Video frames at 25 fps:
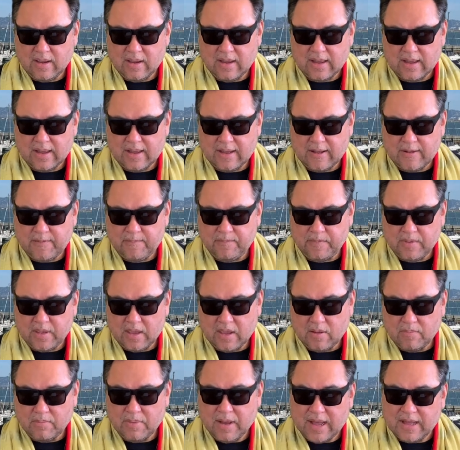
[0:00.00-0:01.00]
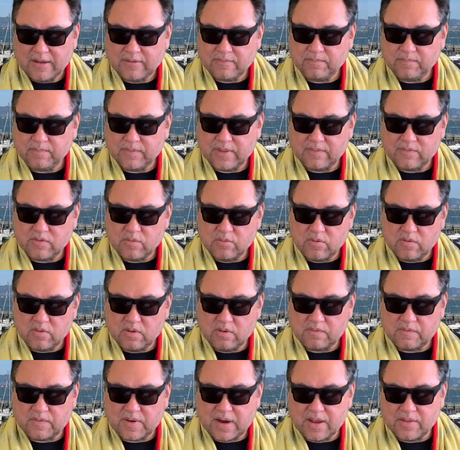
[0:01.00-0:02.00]
Um, but if you move a
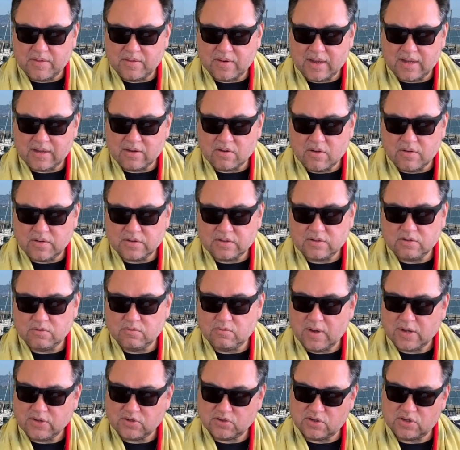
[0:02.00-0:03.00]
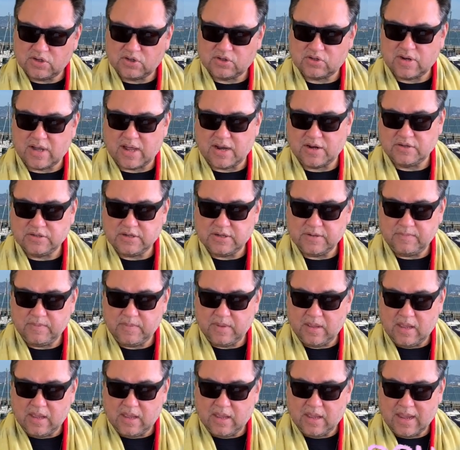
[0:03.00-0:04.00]
little farther and go into Western astrology,
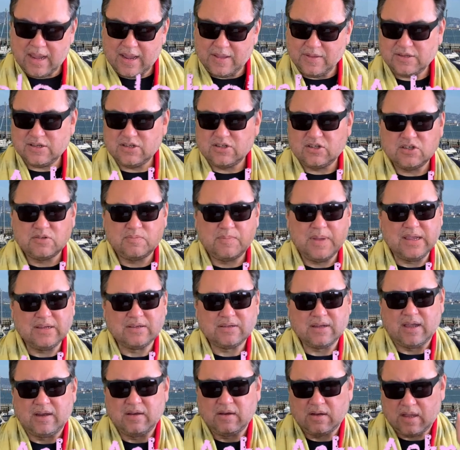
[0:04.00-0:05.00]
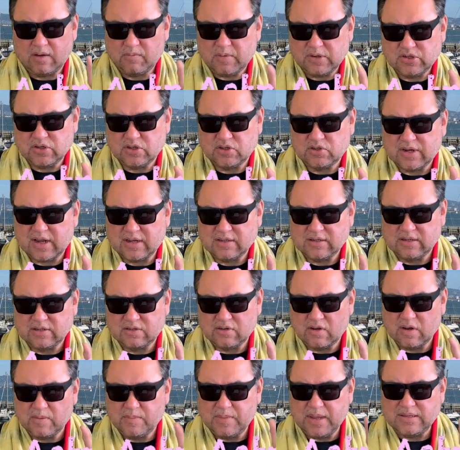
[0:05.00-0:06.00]
and this is just based on, on Western astrology,
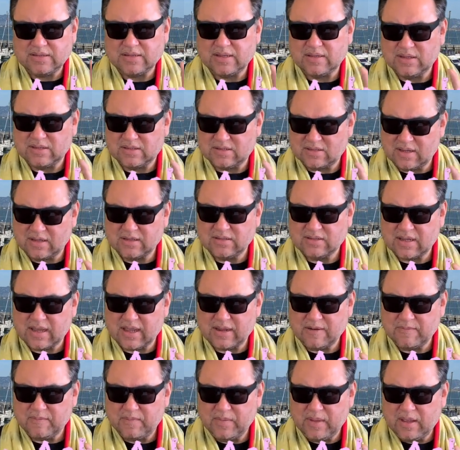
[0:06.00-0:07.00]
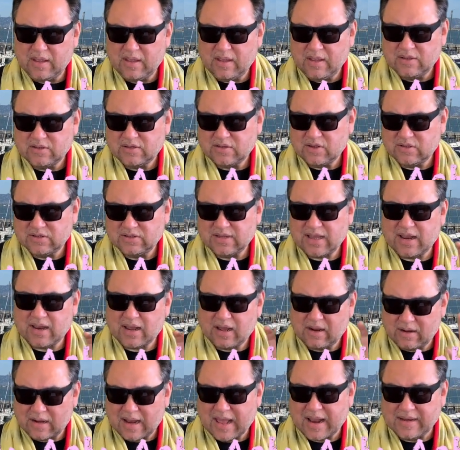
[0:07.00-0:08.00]
it's only based on the sun sign. So it's not
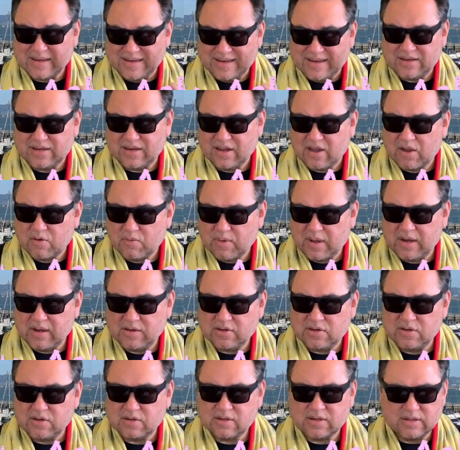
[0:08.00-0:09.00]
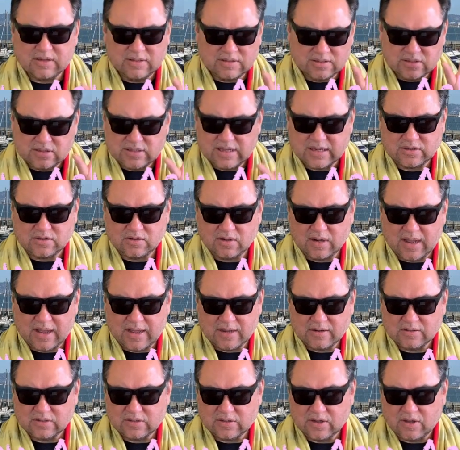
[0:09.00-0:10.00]
a, a lot of detail I went into because it just takes too
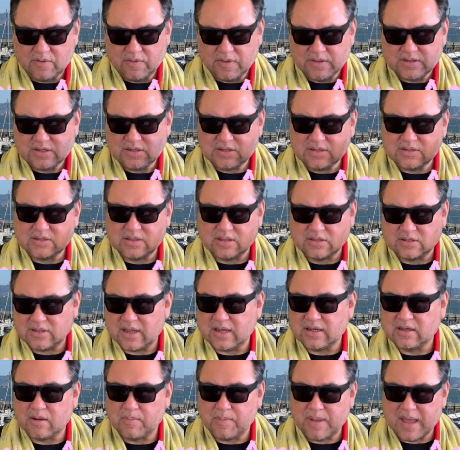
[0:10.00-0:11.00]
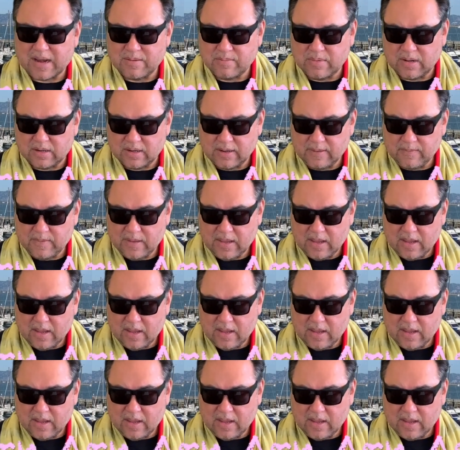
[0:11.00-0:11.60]
long. So this is just the sun compatibility.